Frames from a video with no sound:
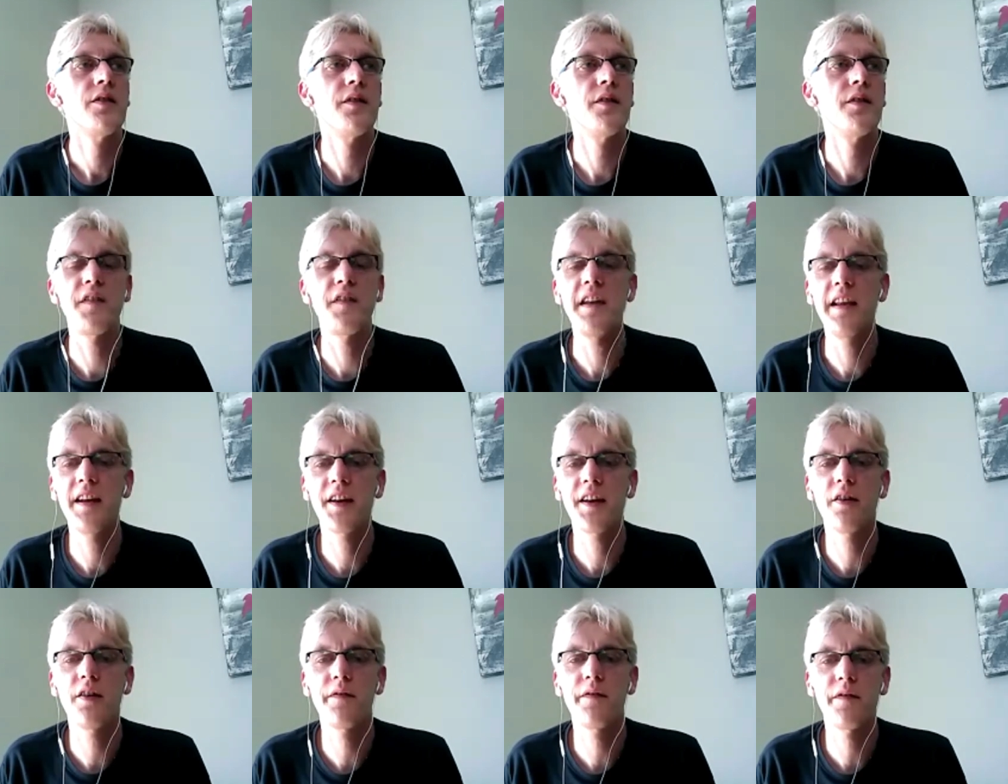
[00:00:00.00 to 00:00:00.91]

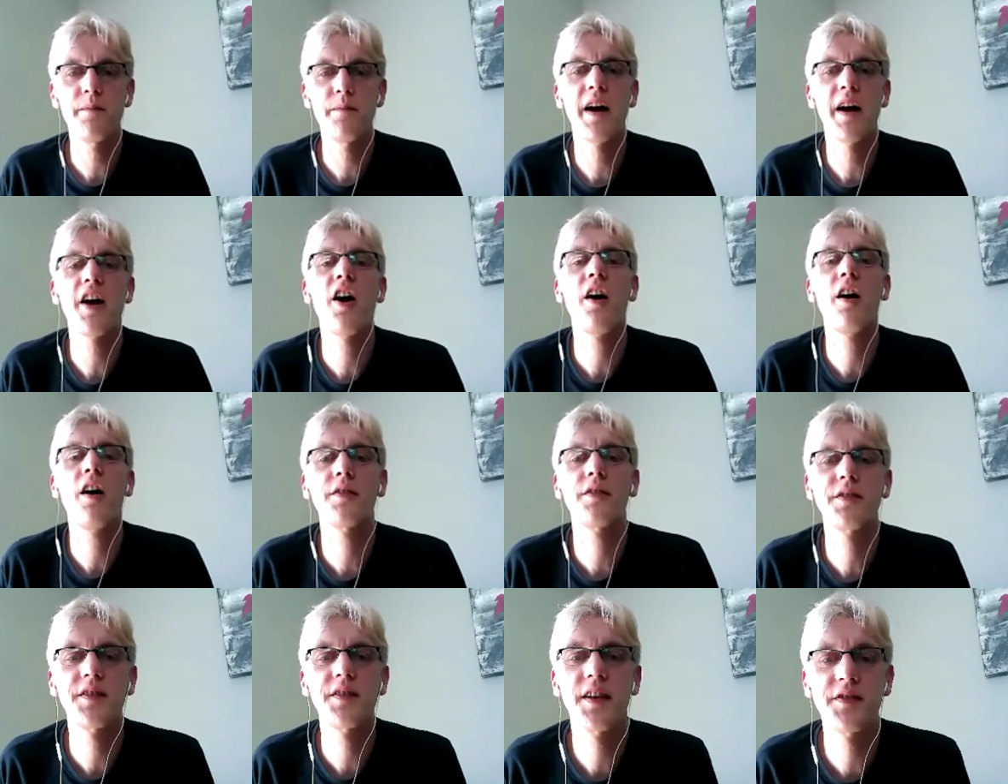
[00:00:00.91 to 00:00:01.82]
feeling of my
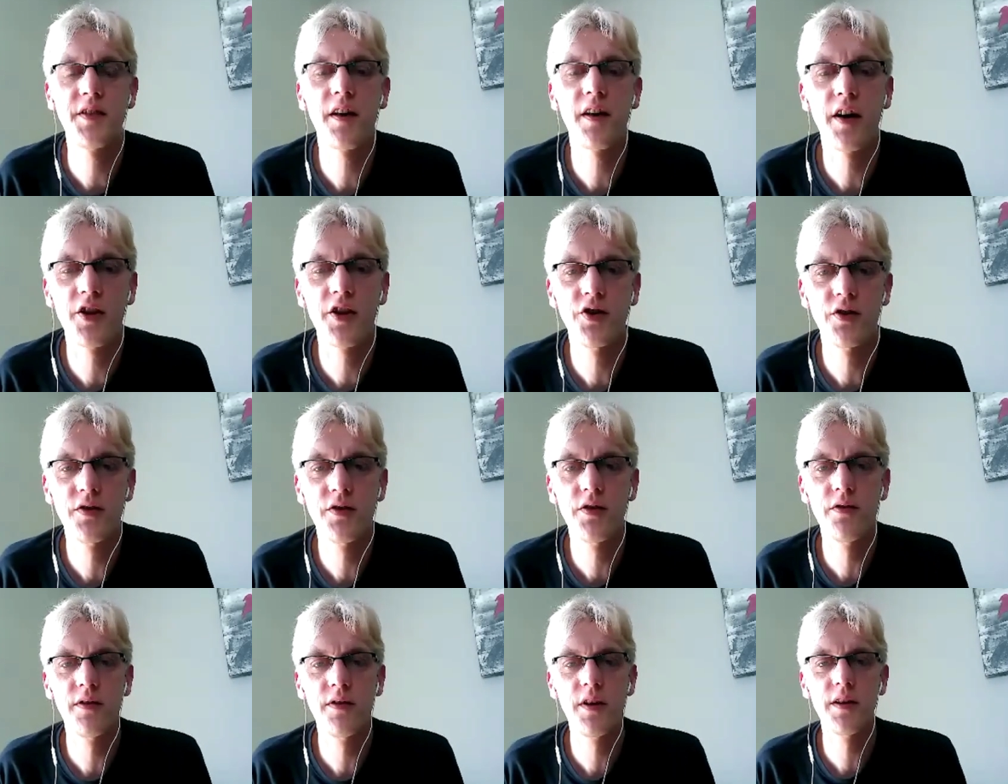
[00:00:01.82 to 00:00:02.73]
heart says that I should
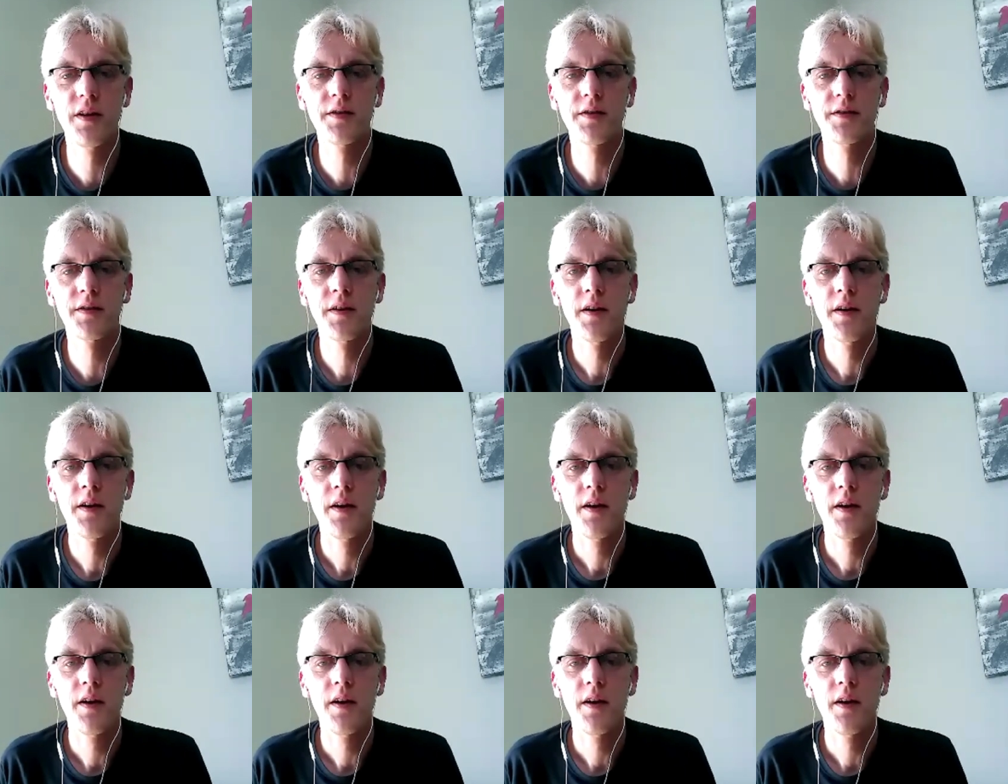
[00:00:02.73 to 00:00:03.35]
do this.